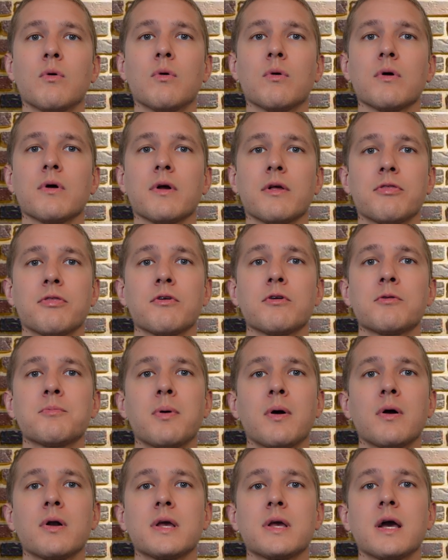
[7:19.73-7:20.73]
or a
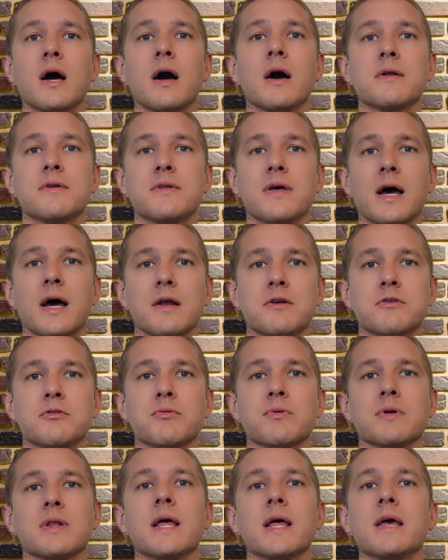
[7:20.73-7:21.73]
third-party contact
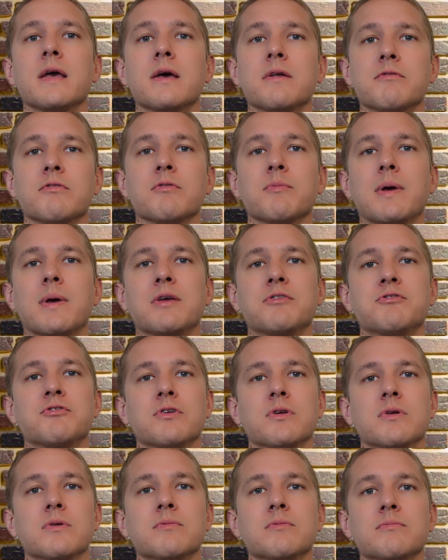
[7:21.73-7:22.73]
to relay
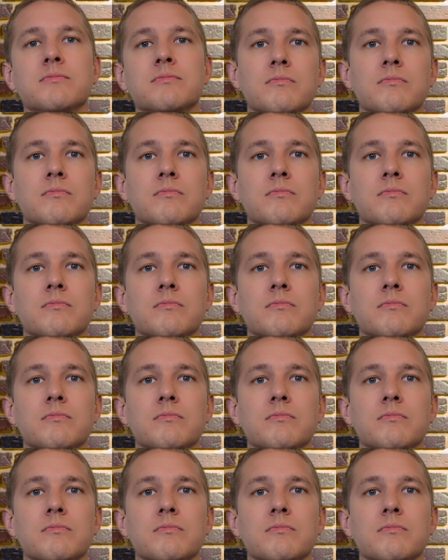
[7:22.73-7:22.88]
information.